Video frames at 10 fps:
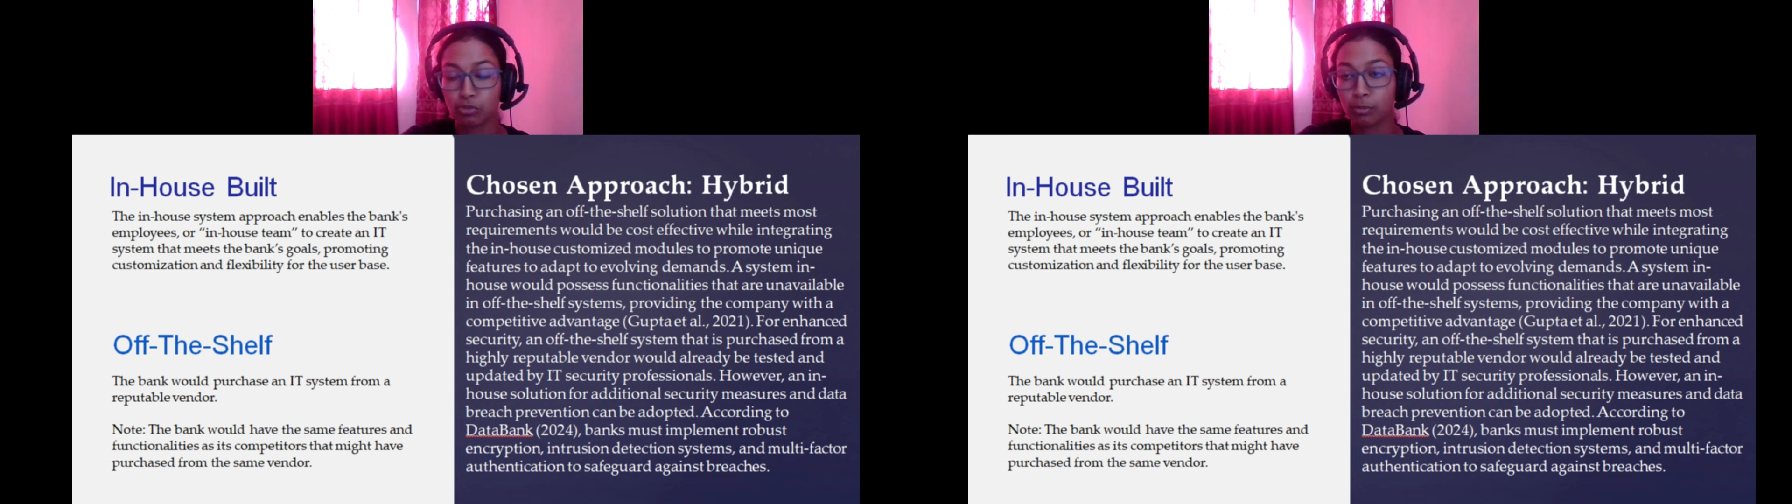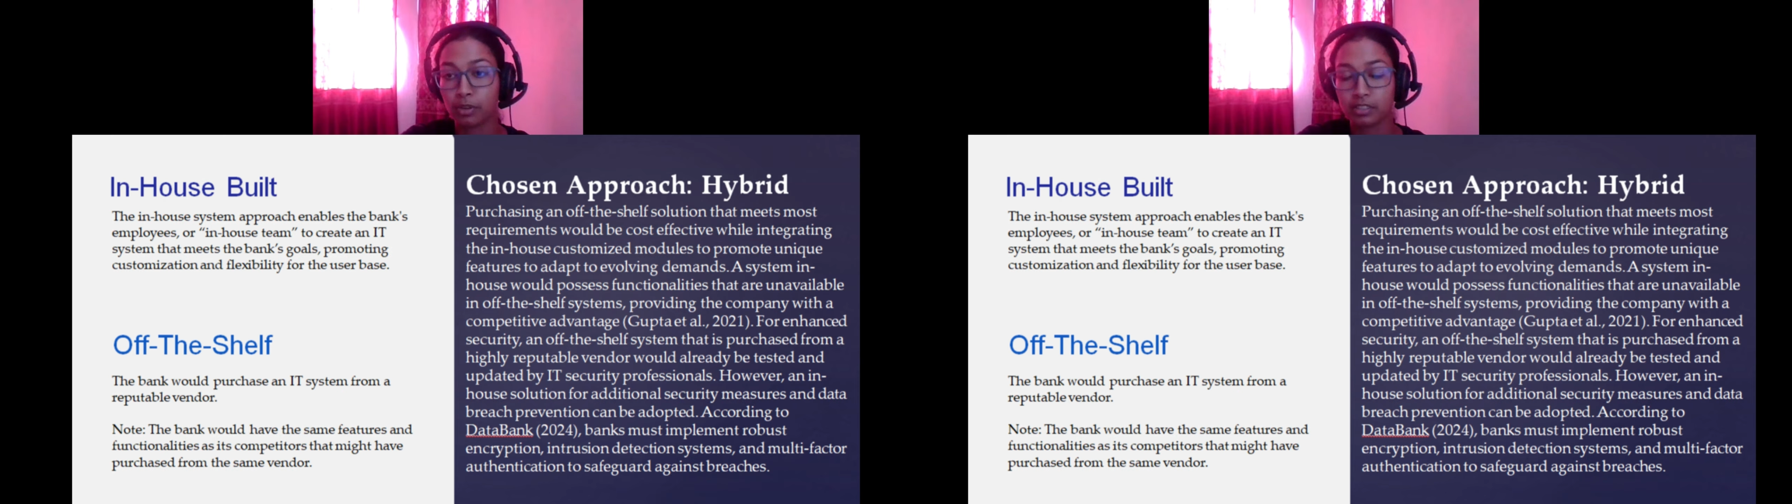
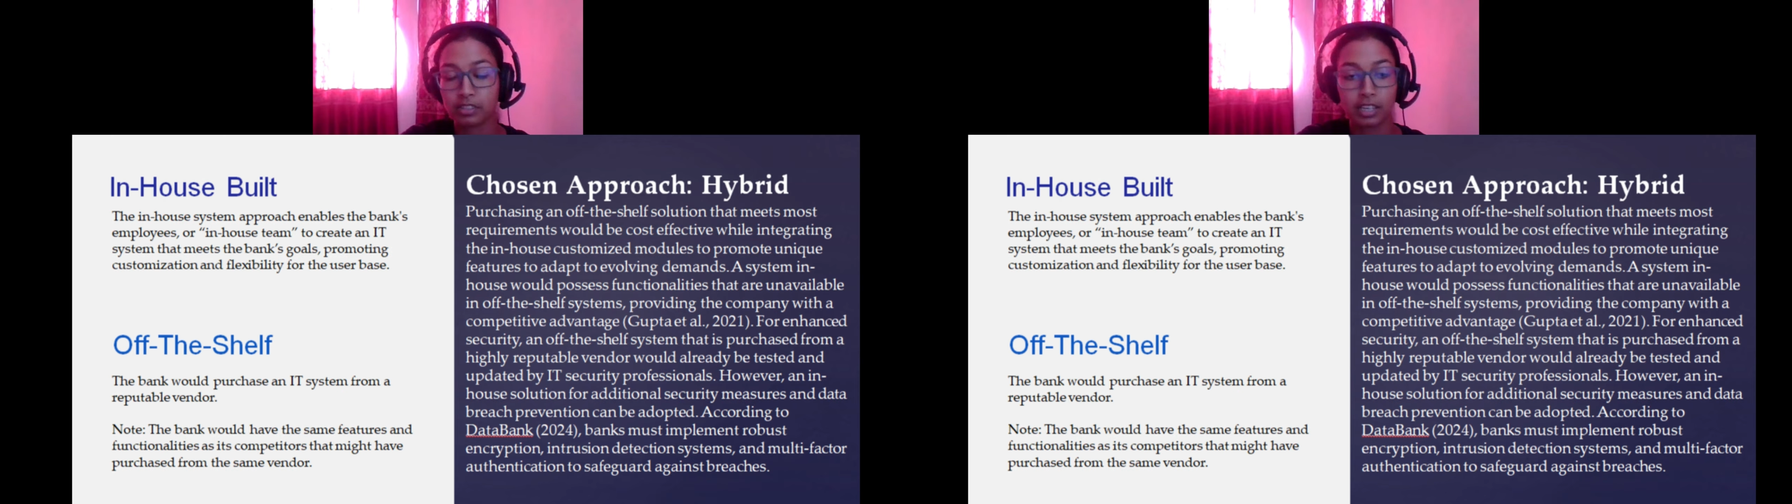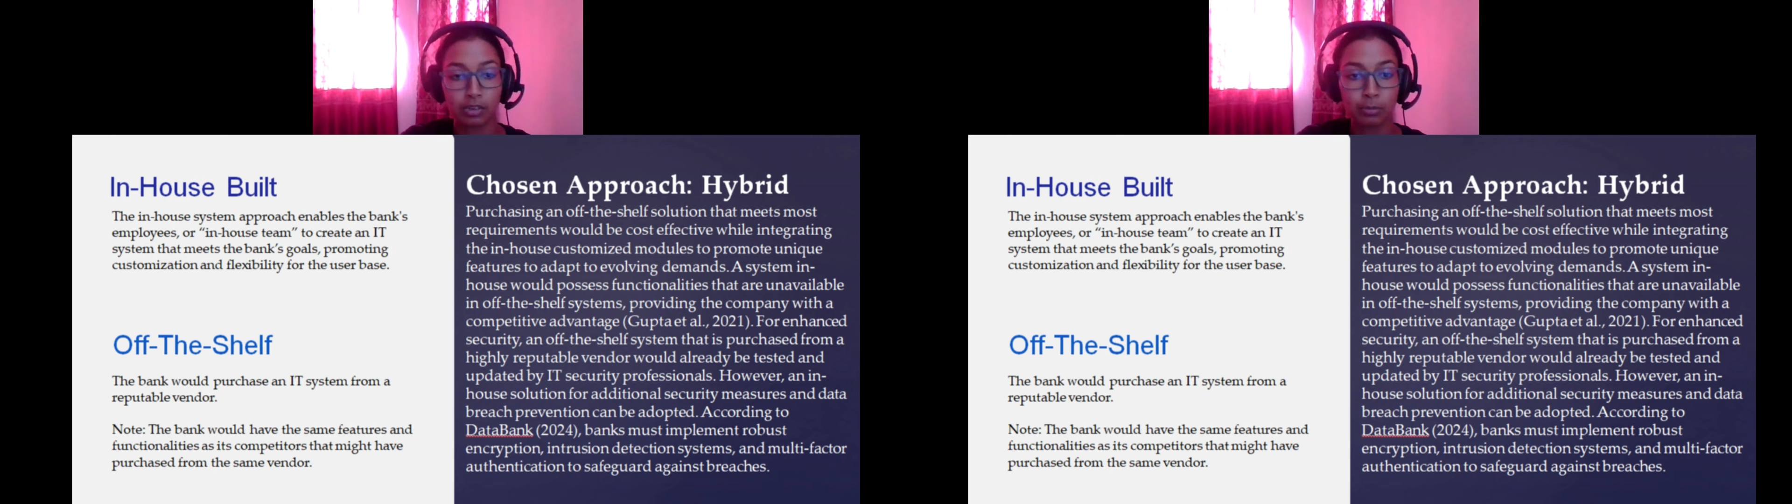
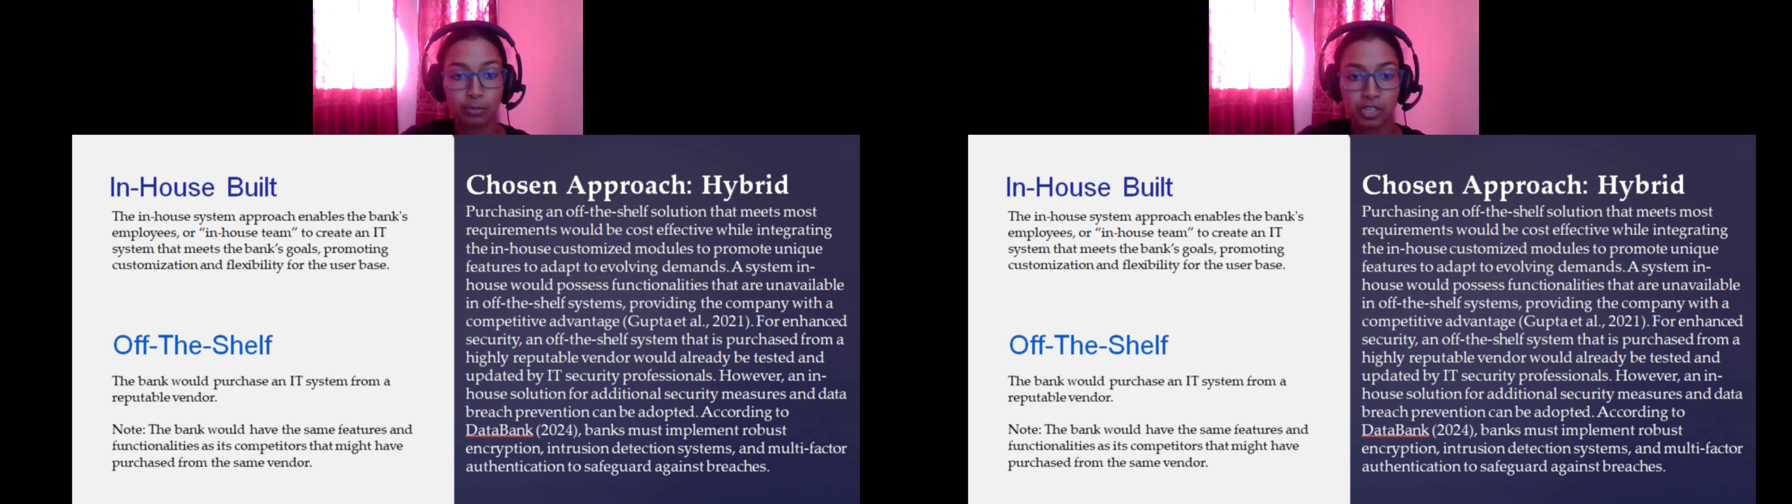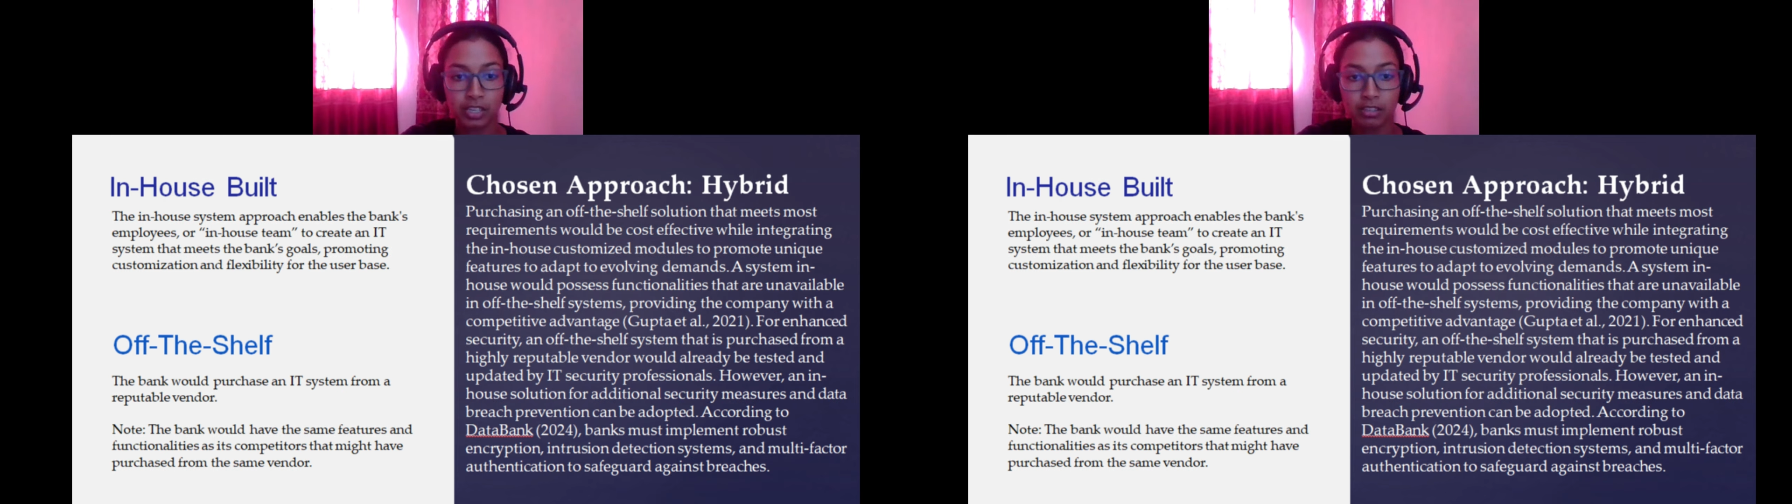robust
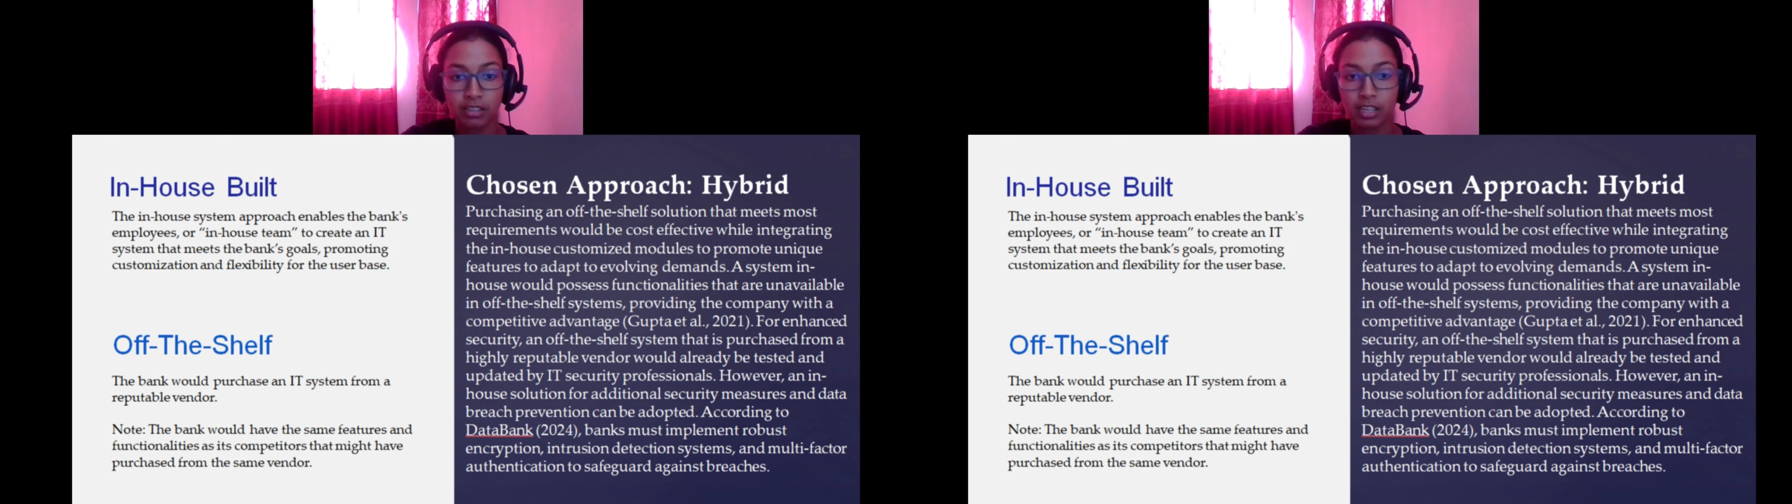encryption,